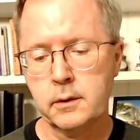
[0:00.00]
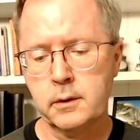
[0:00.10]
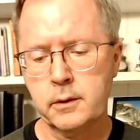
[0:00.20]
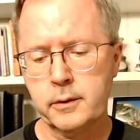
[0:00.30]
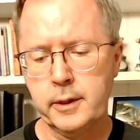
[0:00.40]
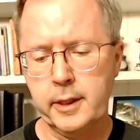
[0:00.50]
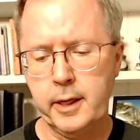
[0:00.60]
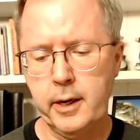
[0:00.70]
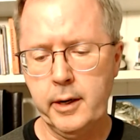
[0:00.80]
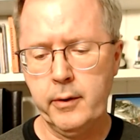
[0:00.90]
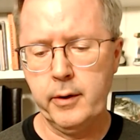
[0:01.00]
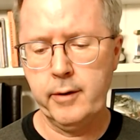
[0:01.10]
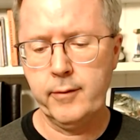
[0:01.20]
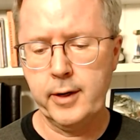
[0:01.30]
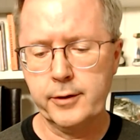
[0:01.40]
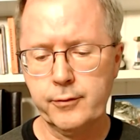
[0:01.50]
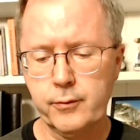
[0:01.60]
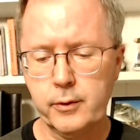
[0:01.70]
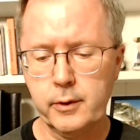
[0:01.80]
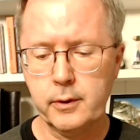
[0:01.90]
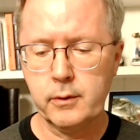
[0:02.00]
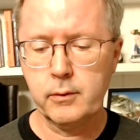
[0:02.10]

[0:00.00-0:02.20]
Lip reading: I don't think Aaron ever asked for it.